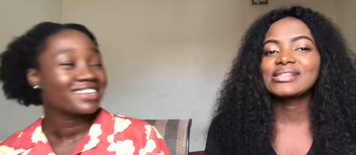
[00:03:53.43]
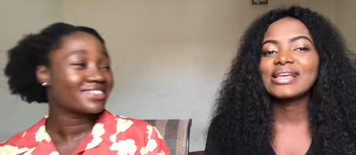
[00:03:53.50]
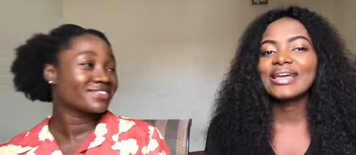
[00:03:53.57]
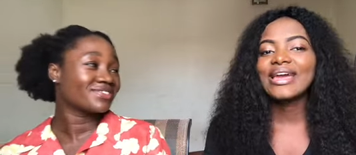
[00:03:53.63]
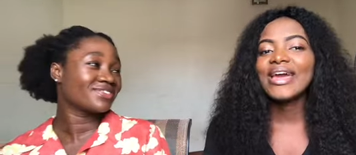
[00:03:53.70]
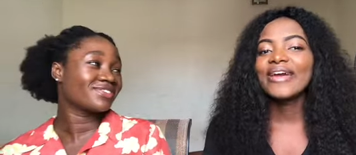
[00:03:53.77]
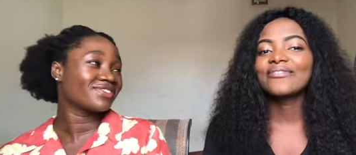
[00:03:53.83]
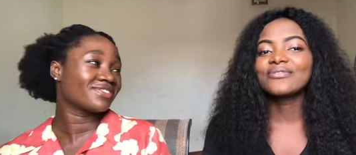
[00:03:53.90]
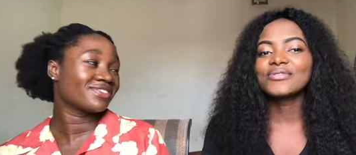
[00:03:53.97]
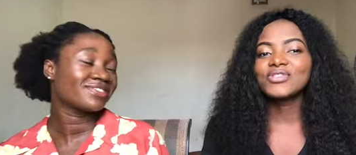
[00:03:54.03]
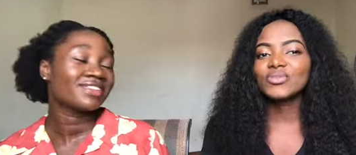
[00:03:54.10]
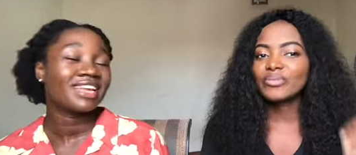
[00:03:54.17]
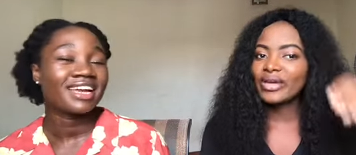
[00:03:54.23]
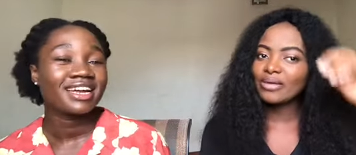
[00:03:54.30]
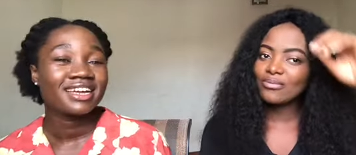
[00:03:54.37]
Speaker 1: is like heaven
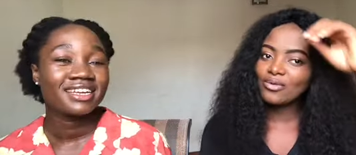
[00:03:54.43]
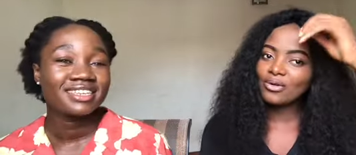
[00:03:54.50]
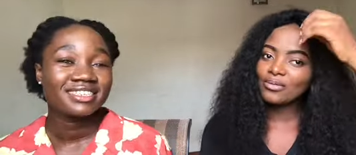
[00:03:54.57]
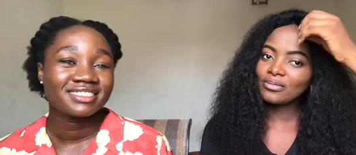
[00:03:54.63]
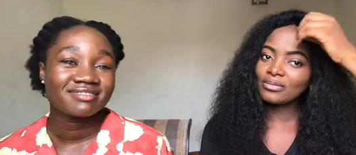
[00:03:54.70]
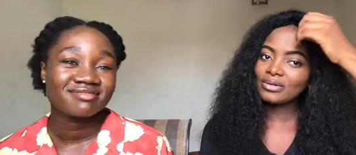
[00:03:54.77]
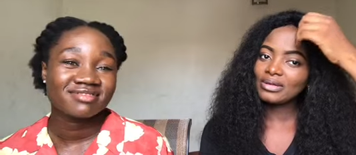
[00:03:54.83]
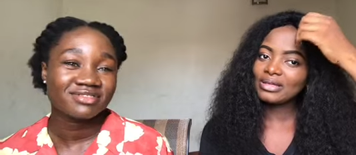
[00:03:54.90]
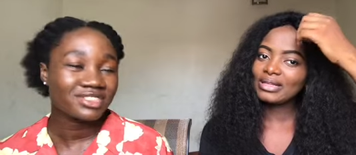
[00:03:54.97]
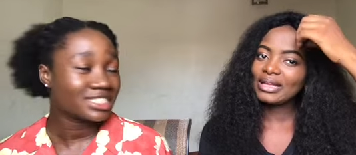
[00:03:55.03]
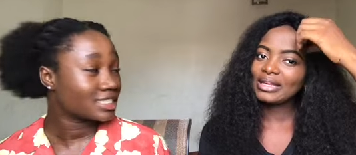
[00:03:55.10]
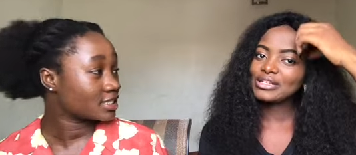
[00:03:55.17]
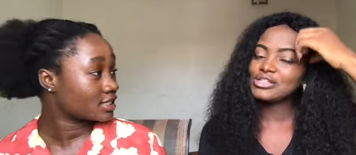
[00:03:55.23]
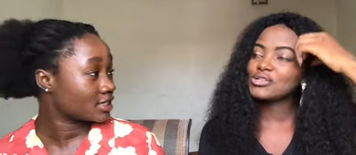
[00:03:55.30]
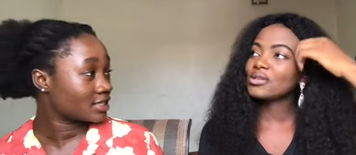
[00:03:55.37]
to my mom.
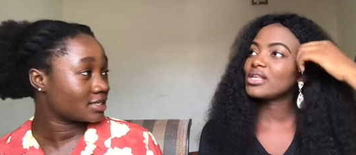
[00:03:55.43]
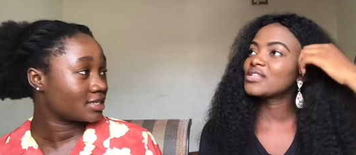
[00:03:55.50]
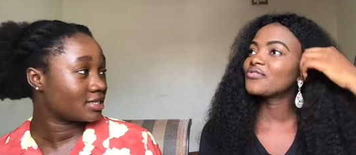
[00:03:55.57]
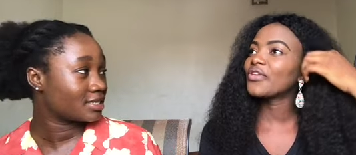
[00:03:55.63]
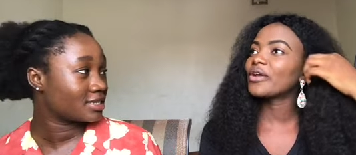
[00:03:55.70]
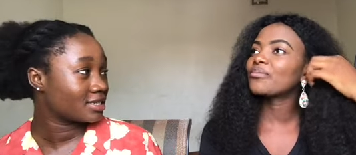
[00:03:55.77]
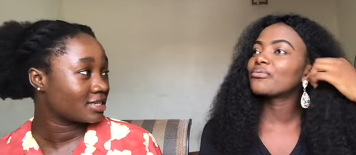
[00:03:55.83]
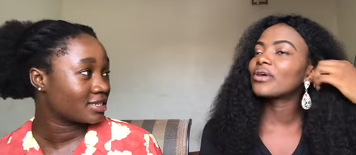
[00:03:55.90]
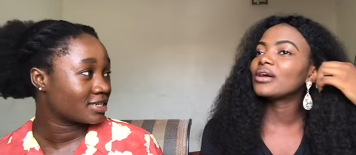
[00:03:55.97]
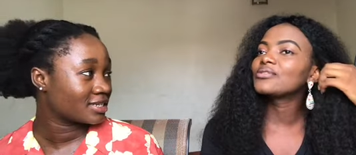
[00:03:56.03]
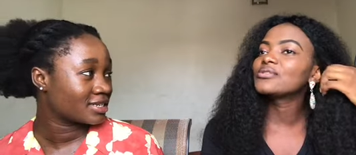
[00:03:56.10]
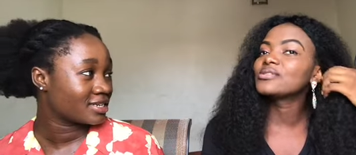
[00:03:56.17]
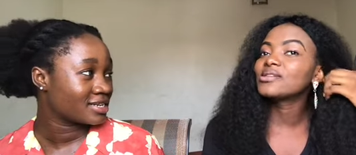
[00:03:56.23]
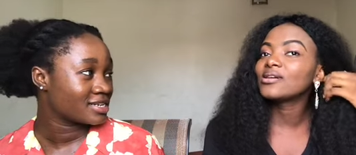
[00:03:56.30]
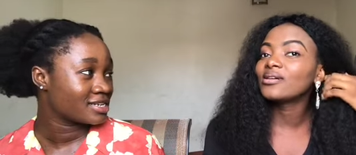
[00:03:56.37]
Really? Like she's always very
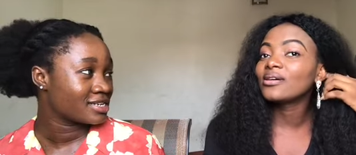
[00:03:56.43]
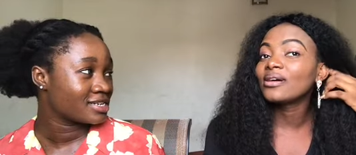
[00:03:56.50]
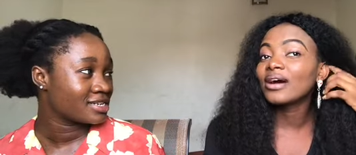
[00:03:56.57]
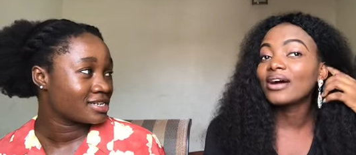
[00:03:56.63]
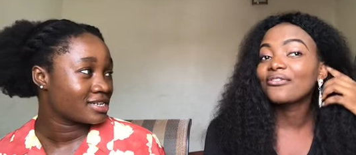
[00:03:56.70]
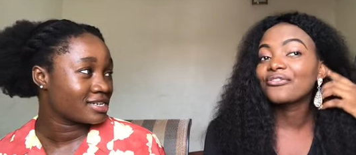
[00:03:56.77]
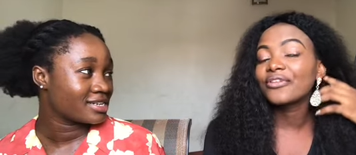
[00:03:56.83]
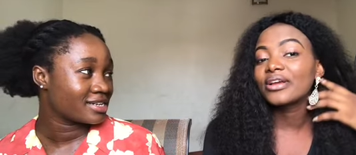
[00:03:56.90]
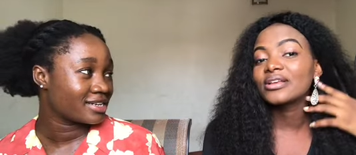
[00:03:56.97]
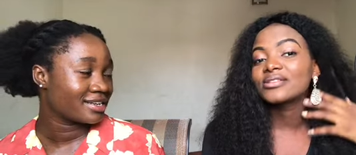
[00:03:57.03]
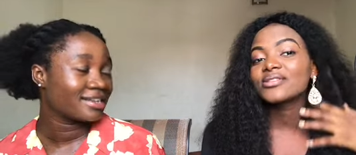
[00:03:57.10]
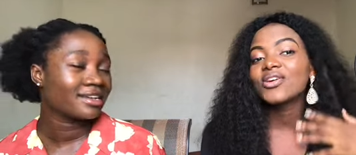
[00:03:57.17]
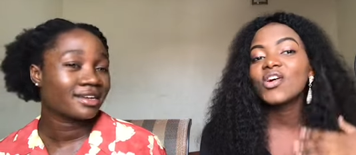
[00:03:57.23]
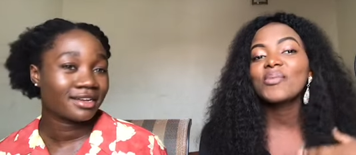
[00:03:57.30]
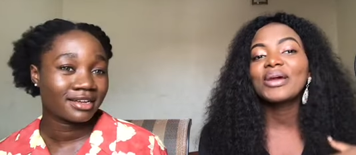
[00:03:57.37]
proud to tell her
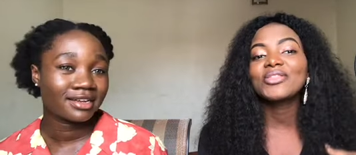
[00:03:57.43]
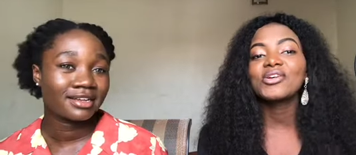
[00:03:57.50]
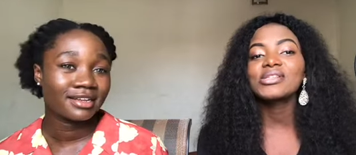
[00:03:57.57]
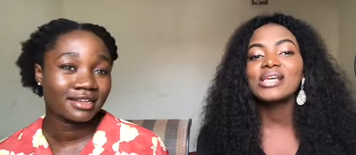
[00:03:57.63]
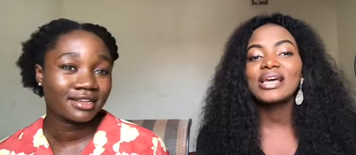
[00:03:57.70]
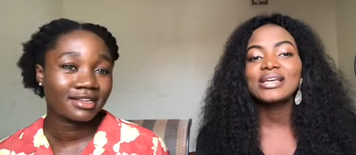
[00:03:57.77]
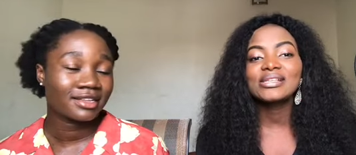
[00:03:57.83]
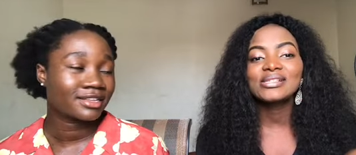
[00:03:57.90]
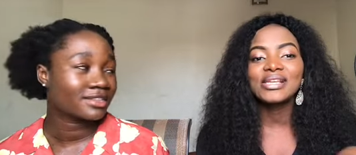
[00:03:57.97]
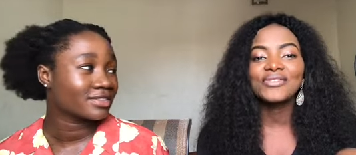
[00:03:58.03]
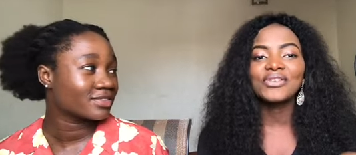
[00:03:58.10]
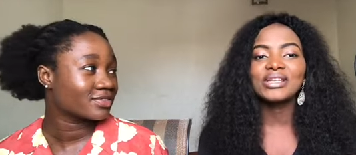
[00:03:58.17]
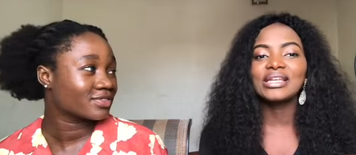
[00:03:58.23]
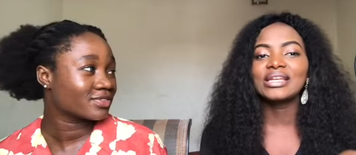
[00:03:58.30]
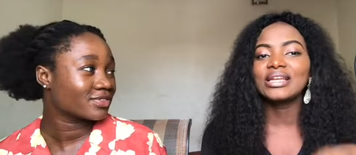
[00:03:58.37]
friends, "Oh, my daughter is
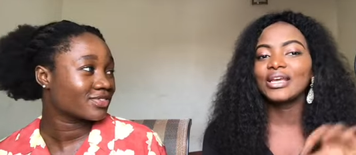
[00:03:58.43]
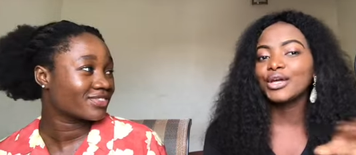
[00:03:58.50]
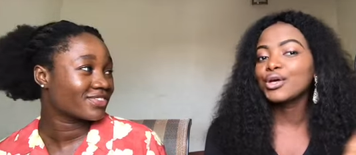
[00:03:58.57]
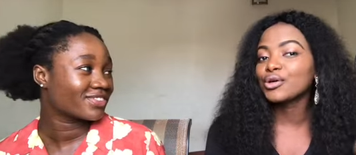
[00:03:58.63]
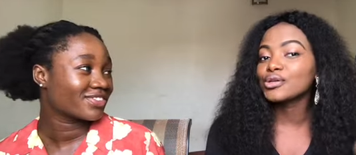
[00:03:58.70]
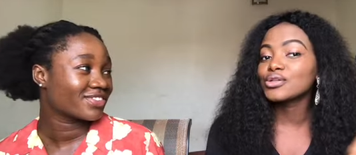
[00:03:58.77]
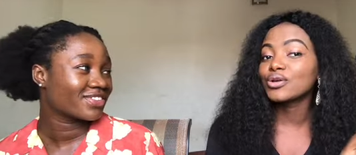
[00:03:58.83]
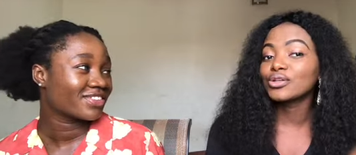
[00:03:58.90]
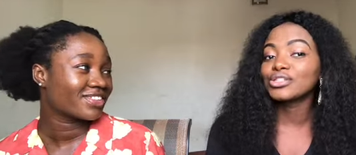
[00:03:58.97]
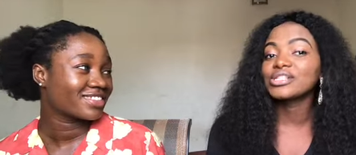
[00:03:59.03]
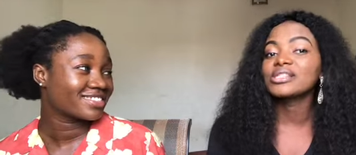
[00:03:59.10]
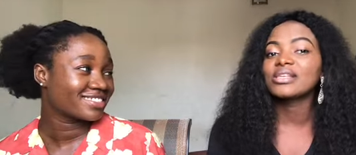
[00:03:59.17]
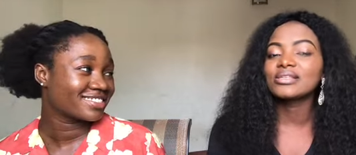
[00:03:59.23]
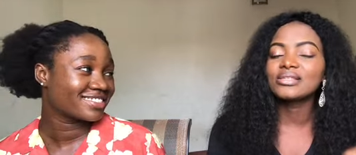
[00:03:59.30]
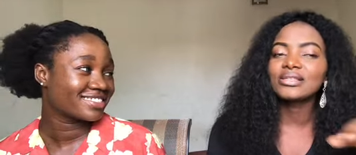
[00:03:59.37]
serving in Lagos, or
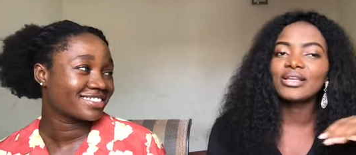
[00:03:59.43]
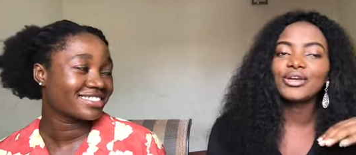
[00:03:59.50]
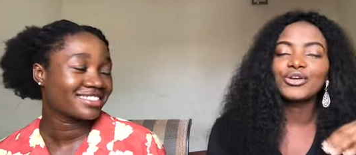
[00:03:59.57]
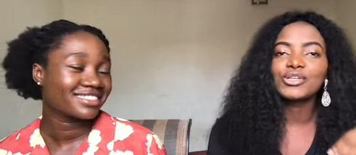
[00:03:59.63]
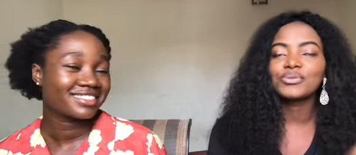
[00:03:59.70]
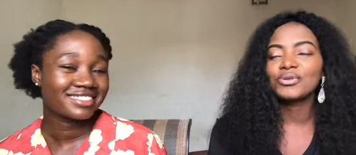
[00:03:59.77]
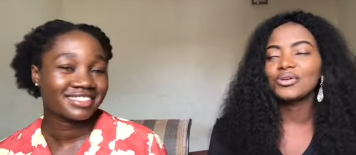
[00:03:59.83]
she stays in Lagos,"